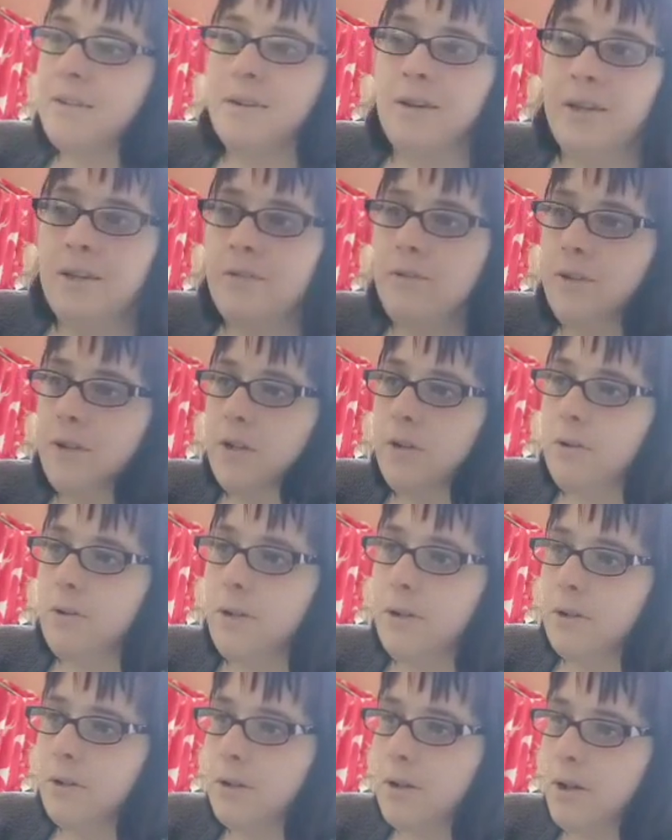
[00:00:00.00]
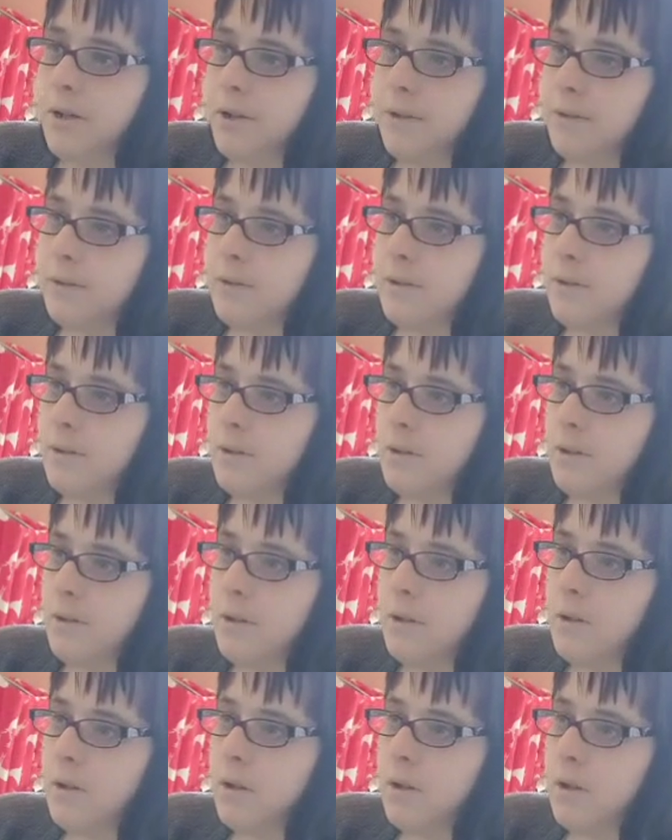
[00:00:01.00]
nice for you, guy.
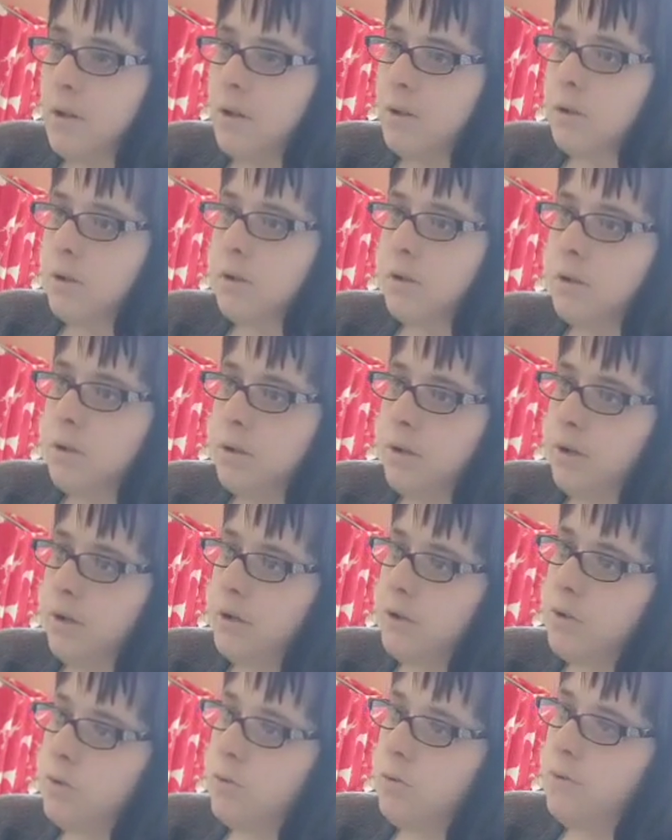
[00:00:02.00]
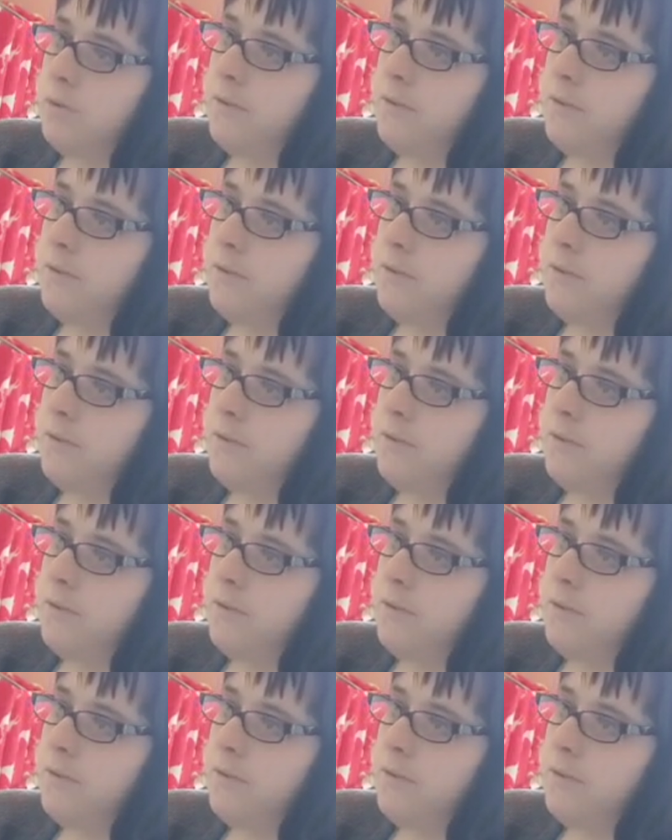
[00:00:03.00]
Are you all